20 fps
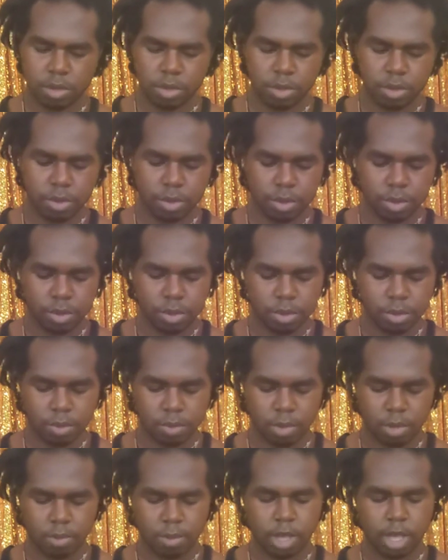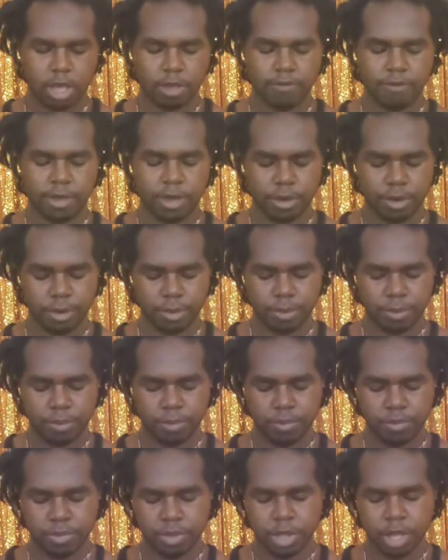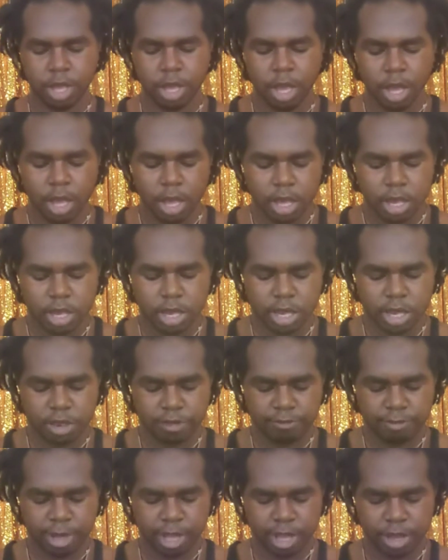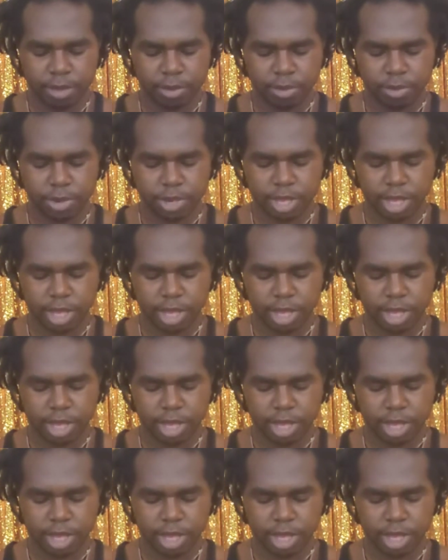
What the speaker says: What do we have here? Six of Pentacles,